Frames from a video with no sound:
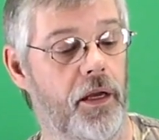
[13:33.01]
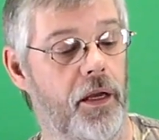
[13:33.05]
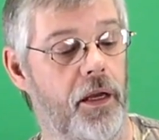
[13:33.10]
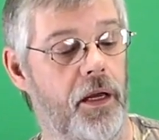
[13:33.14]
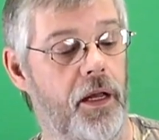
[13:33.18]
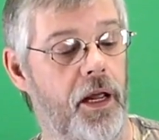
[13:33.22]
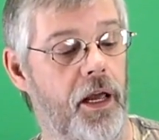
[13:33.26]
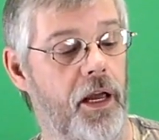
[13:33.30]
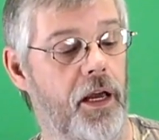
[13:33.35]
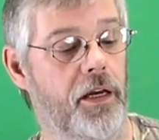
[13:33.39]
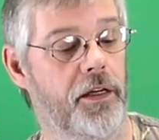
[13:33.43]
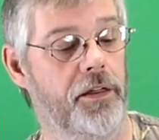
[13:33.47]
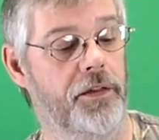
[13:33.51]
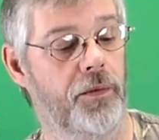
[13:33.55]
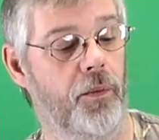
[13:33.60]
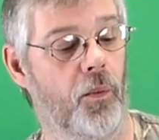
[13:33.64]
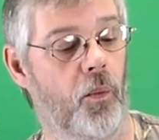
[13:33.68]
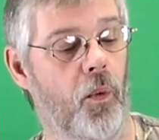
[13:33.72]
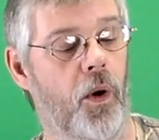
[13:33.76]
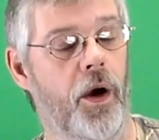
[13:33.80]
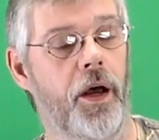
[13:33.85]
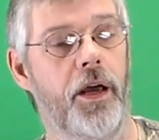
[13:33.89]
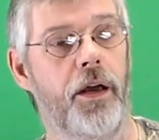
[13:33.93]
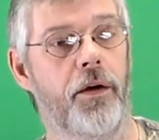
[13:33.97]
it has
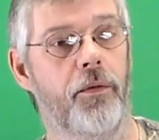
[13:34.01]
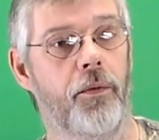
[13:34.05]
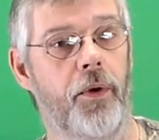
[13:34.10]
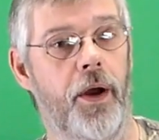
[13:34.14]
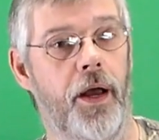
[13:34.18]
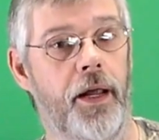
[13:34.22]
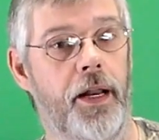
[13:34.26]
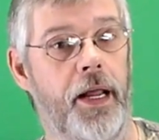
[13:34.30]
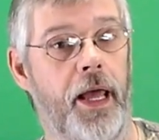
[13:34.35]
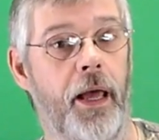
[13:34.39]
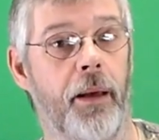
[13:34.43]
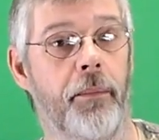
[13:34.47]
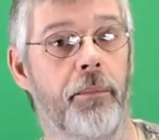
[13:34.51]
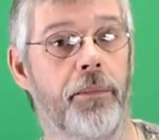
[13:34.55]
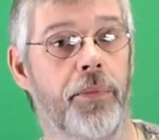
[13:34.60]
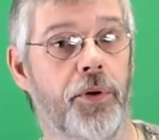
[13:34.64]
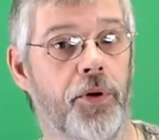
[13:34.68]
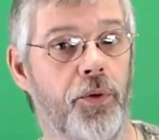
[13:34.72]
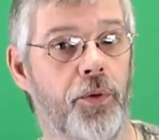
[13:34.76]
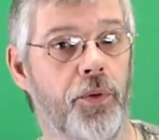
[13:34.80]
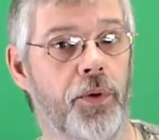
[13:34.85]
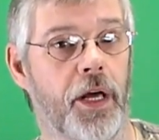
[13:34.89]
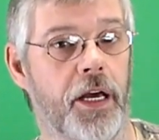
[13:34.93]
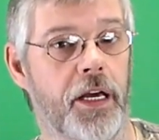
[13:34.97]
white, red, and
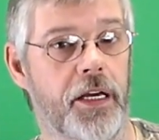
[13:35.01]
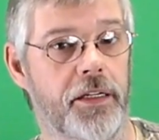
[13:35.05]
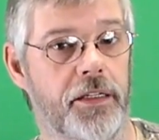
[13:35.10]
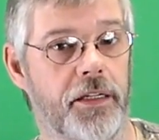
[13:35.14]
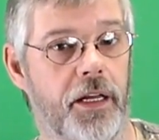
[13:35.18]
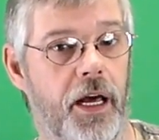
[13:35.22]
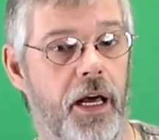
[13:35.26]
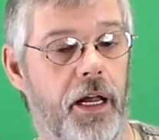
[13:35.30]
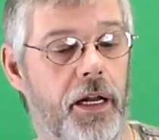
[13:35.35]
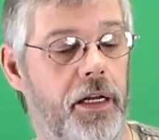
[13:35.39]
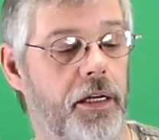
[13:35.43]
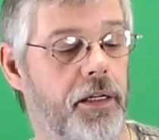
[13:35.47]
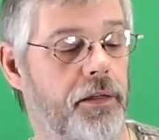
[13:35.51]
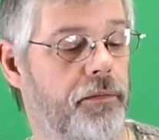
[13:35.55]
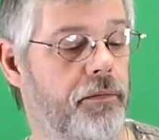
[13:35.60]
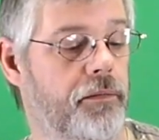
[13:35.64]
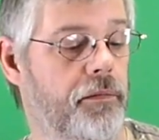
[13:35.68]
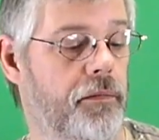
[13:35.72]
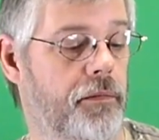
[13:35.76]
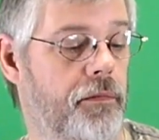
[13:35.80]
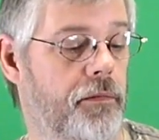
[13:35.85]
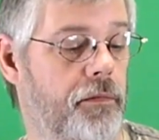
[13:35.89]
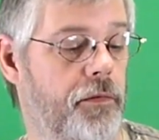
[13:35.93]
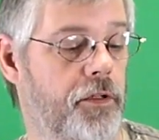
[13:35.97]
blue lights on
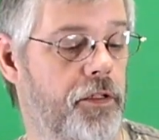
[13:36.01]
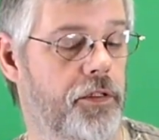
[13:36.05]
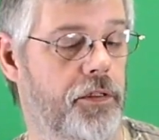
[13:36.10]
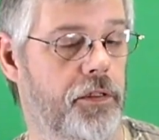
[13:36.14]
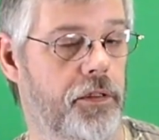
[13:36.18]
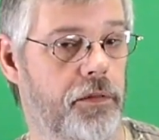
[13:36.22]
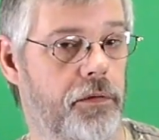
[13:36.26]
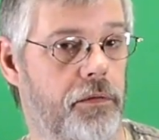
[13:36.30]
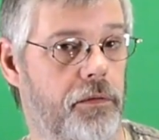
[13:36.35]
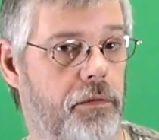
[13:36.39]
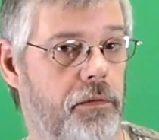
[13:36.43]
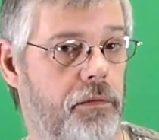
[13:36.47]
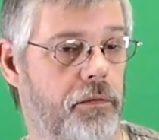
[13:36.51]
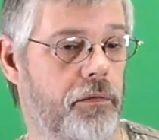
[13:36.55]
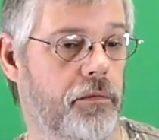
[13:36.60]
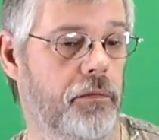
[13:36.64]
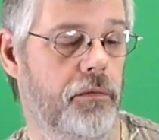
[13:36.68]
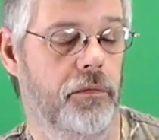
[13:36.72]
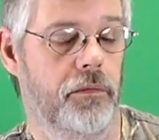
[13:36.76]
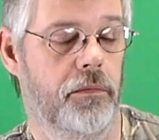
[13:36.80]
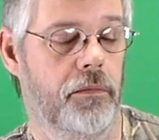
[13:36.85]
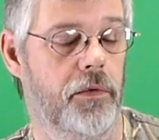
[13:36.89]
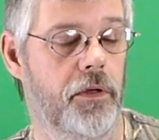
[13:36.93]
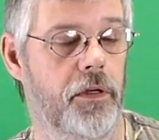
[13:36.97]
it, which
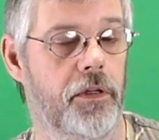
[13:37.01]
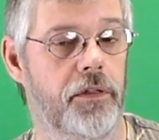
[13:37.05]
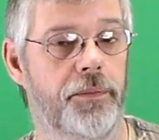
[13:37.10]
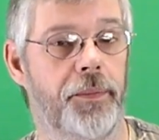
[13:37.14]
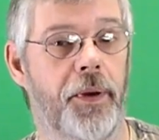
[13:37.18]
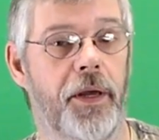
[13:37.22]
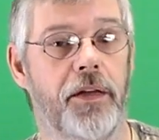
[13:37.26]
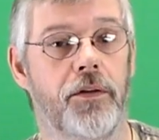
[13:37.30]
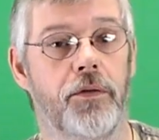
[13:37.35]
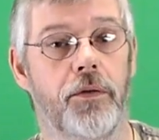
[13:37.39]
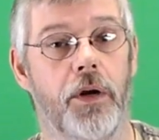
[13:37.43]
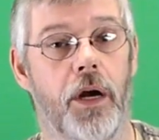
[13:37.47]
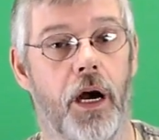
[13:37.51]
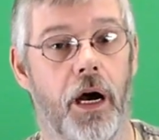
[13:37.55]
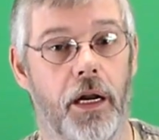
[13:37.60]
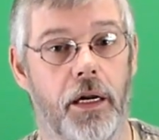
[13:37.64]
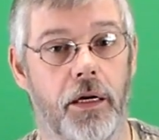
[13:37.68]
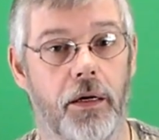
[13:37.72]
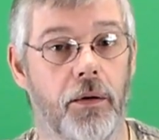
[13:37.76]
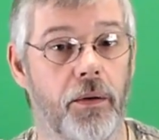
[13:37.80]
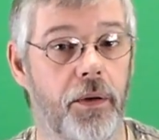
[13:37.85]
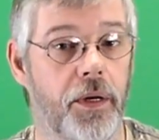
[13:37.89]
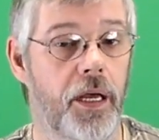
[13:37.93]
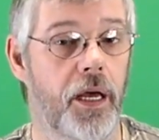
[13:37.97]
is
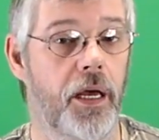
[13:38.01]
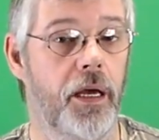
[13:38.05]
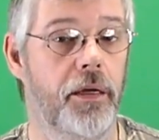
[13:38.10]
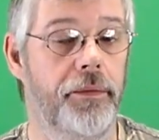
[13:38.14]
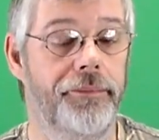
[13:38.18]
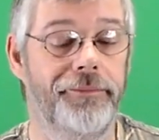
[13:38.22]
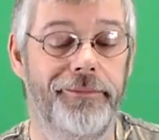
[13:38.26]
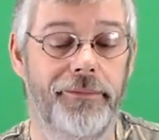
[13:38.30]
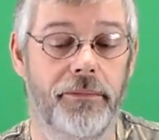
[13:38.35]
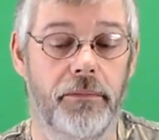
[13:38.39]
patriotic, okay?